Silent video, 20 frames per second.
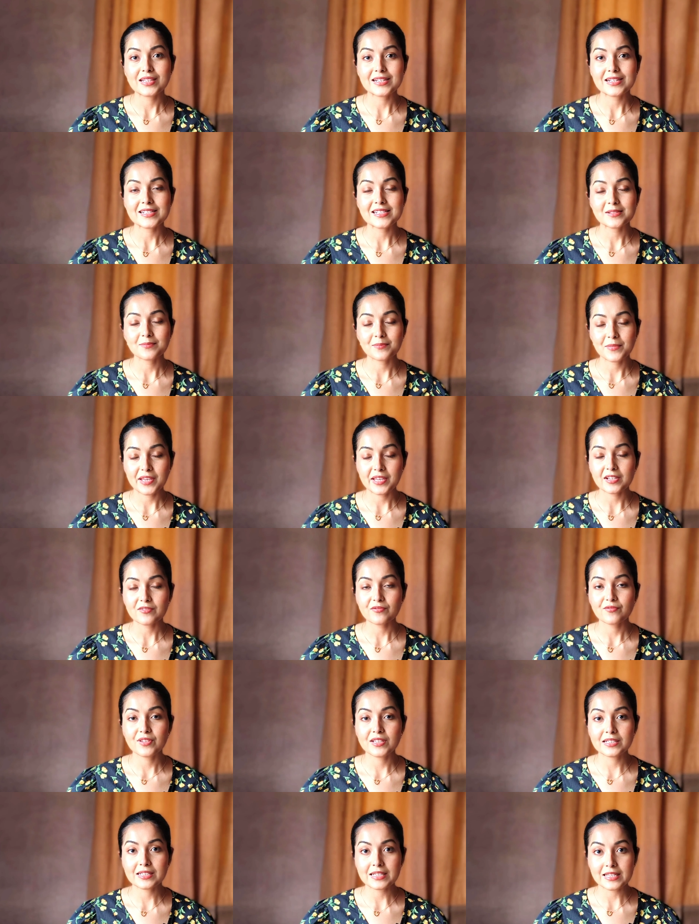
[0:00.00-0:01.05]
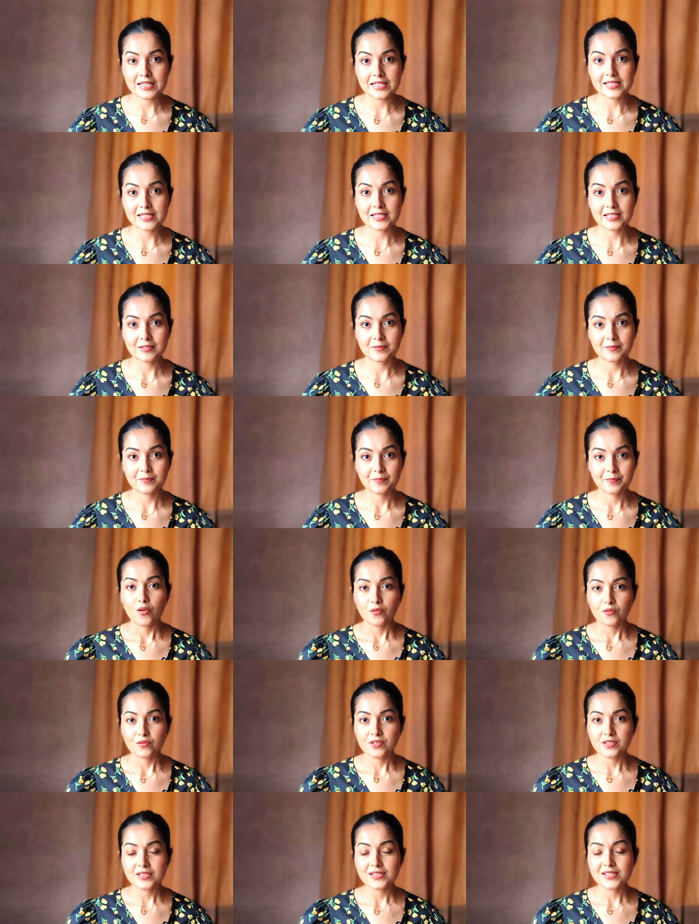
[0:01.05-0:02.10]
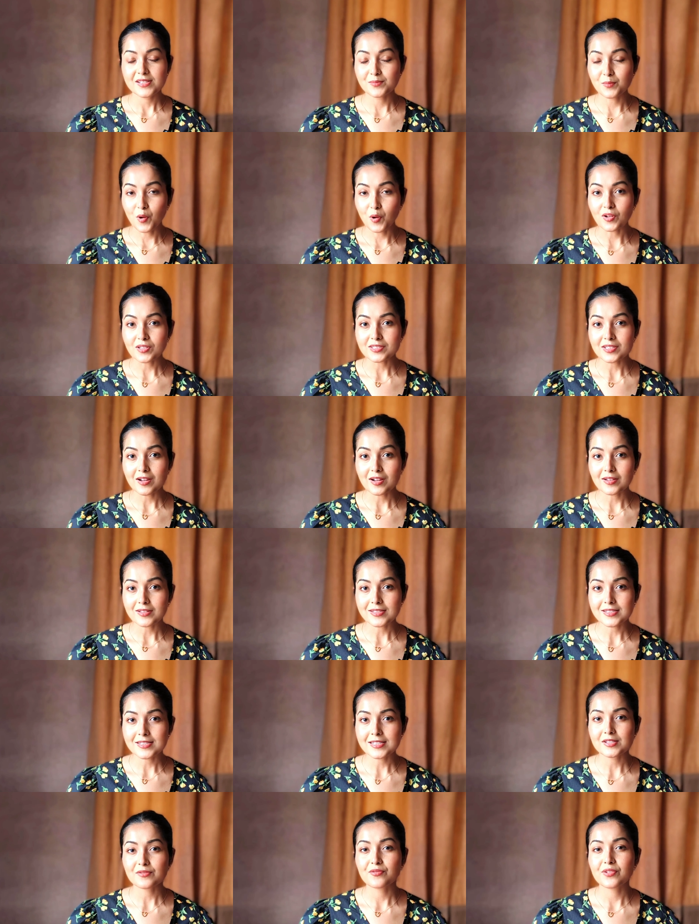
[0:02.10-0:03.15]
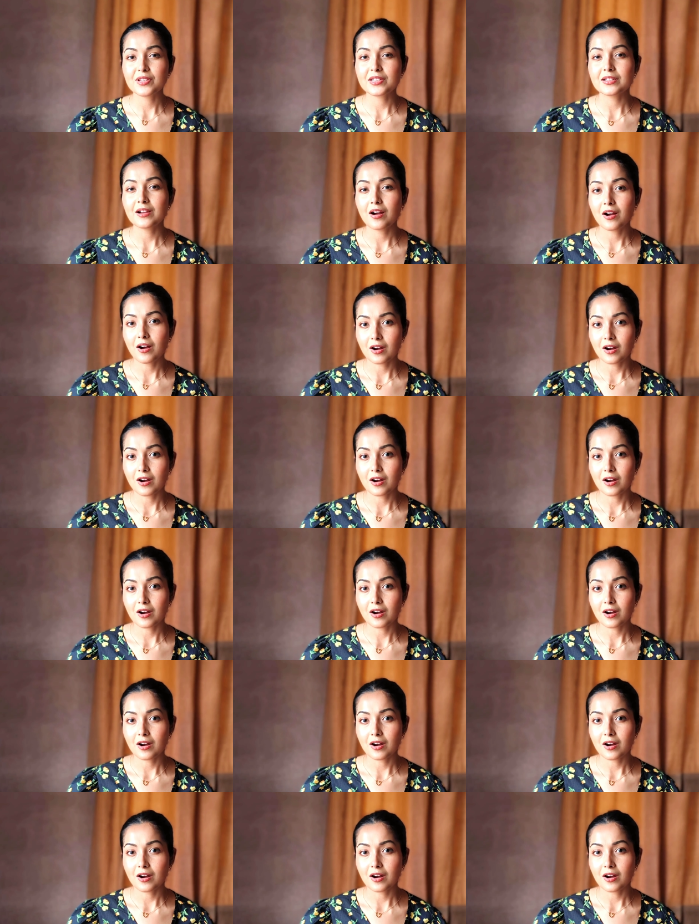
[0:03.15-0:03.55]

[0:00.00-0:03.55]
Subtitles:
let's make it feel easy. Often small tasks feel